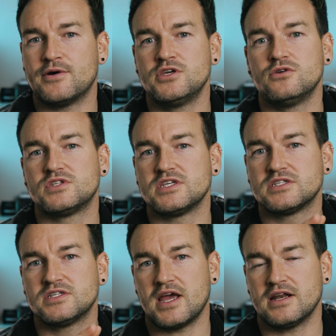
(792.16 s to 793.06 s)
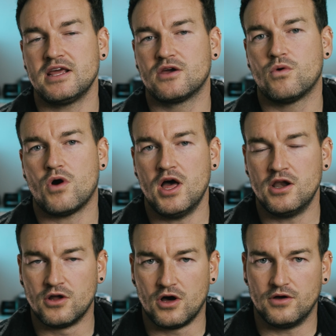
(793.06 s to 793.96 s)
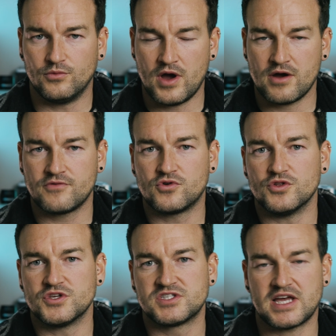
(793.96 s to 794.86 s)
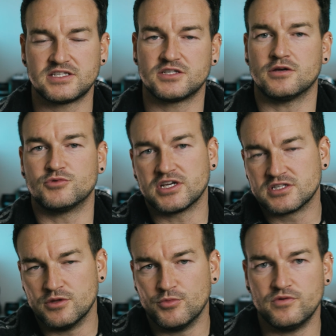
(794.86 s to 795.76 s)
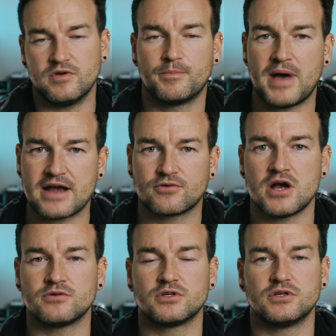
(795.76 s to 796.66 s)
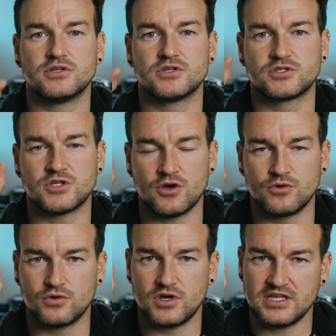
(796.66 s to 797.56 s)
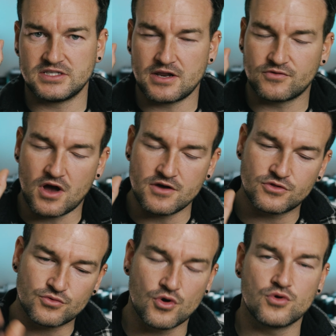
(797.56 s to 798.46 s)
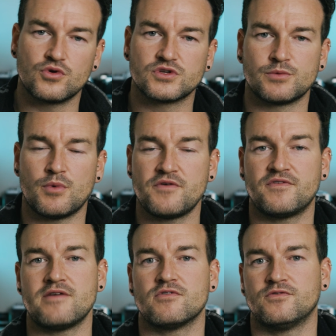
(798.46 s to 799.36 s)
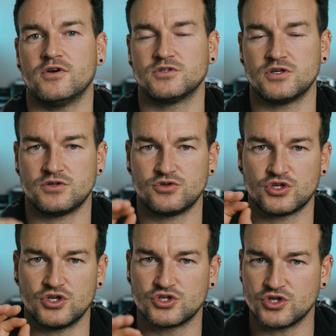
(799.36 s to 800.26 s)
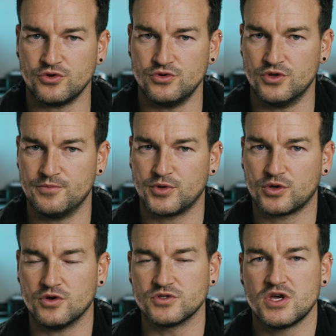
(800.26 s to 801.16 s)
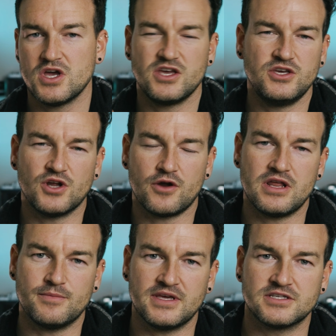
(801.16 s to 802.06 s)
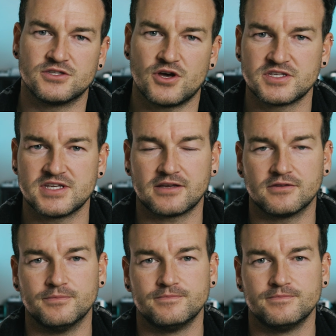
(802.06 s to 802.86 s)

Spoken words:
I use this technique quite a lot where I've got the static subject and the moving background. So instead of going through some of my favorite photos, I'm just going to show you them because you don't need me to dissect them.